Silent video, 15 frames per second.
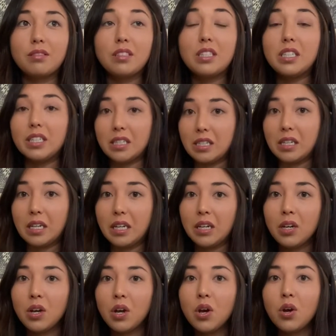
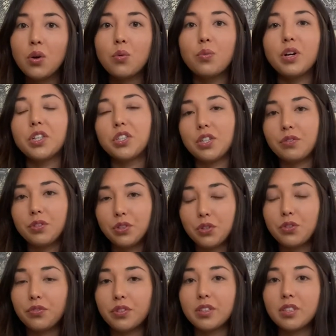dizzy, which if you do
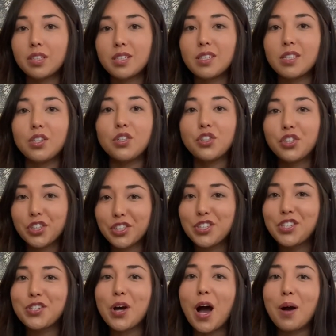feel dizzy, you should
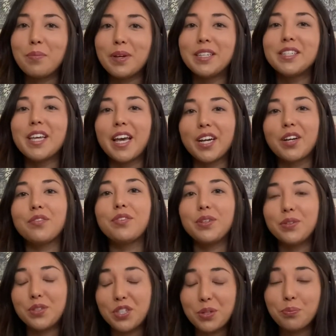stop and take a few
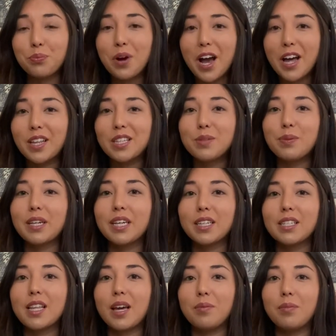deep breaths, because
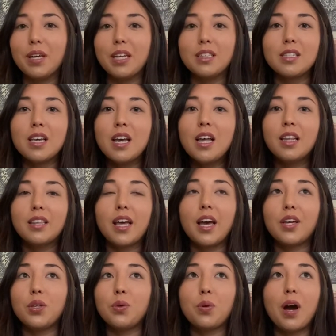that means
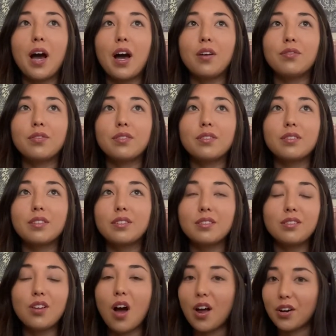that you have
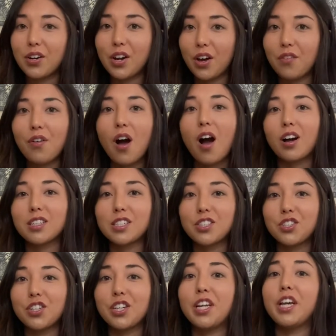not enough
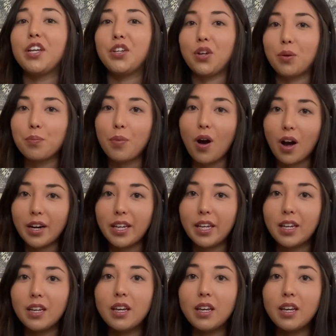oxygen in your body,